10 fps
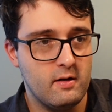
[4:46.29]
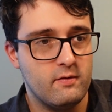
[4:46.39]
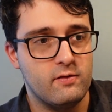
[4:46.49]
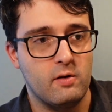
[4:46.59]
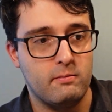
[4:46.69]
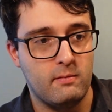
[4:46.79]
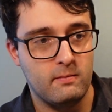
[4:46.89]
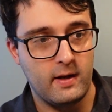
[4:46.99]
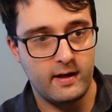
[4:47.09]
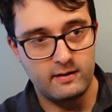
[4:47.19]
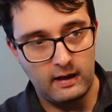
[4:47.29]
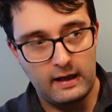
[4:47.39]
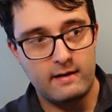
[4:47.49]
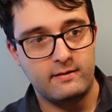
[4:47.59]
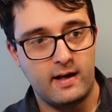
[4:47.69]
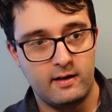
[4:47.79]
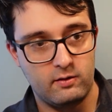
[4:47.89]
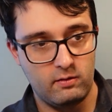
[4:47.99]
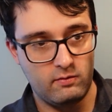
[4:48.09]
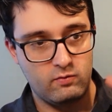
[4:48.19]
from the left
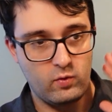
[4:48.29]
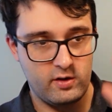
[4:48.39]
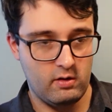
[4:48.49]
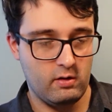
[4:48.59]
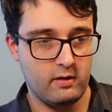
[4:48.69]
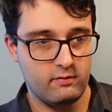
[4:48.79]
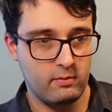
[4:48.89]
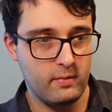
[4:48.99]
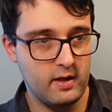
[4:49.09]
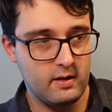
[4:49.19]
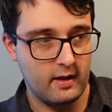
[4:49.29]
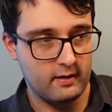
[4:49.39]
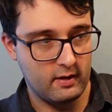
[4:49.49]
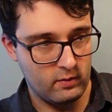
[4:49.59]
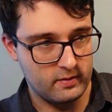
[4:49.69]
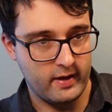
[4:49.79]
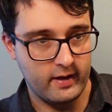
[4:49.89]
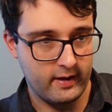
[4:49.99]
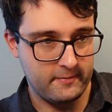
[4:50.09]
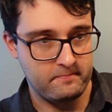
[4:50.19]
hand when you're looking for me, and there was an
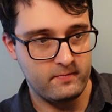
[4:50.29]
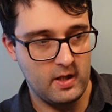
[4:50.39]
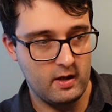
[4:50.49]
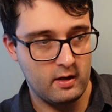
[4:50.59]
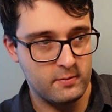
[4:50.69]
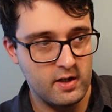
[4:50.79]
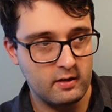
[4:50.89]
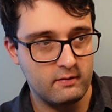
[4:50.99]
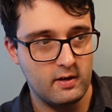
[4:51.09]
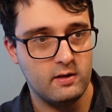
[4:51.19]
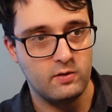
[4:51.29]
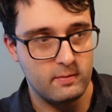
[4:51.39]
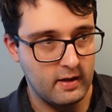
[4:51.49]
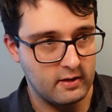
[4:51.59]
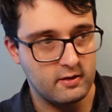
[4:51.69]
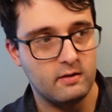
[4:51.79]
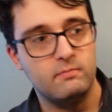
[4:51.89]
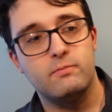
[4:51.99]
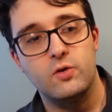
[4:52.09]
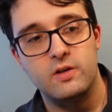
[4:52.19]
objective there, so he managed to
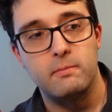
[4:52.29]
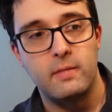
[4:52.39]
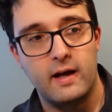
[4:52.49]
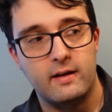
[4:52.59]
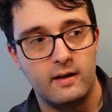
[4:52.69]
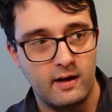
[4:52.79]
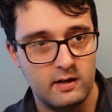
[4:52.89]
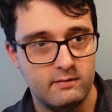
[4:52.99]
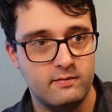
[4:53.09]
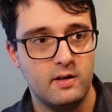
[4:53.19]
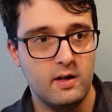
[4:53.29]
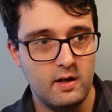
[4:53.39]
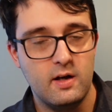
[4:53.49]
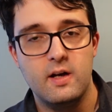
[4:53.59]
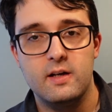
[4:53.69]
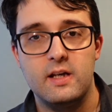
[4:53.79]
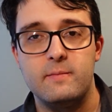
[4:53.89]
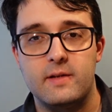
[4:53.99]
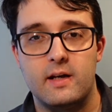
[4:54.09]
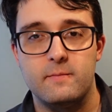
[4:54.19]
push them back and kind of
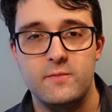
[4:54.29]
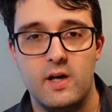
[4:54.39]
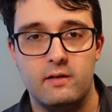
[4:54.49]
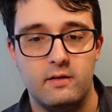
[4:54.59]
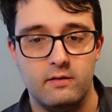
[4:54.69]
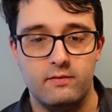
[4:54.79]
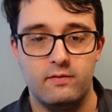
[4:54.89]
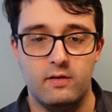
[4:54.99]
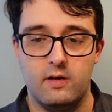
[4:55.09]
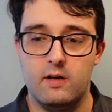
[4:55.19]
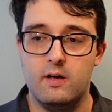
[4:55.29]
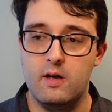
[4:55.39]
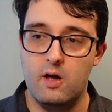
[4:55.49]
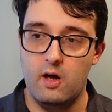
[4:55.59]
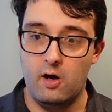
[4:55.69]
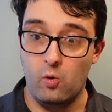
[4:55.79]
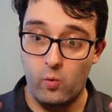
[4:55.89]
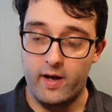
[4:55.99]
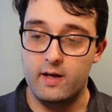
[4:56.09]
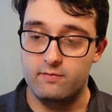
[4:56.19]
keep that objective
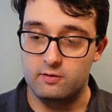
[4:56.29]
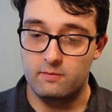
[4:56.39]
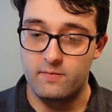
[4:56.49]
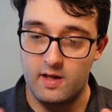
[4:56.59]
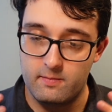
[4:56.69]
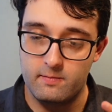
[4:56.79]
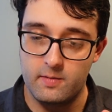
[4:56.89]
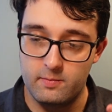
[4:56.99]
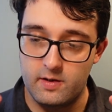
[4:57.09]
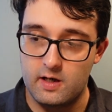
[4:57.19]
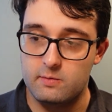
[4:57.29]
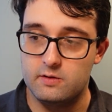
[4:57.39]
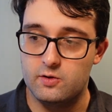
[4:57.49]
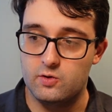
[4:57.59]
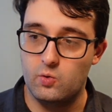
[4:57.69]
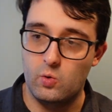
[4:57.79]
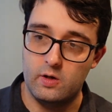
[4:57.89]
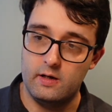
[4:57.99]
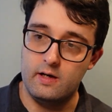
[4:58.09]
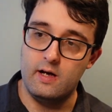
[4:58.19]
away from them being able to
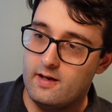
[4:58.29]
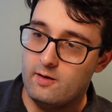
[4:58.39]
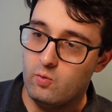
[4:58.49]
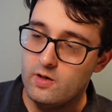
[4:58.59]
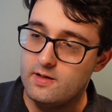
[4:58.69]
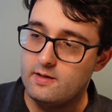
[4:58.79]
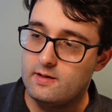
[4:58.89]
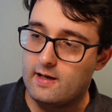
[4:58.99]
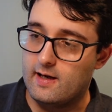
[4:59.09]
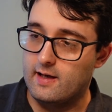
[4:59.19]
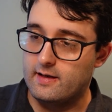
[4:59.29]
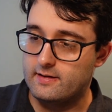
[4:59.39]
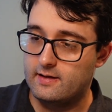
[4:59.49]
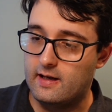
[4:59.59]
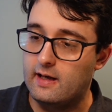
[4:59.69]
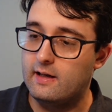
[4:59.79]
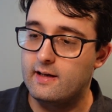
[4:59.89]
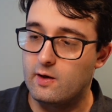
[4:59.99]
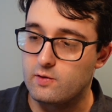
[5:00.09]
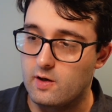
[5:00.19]
score. It wasn't as killy as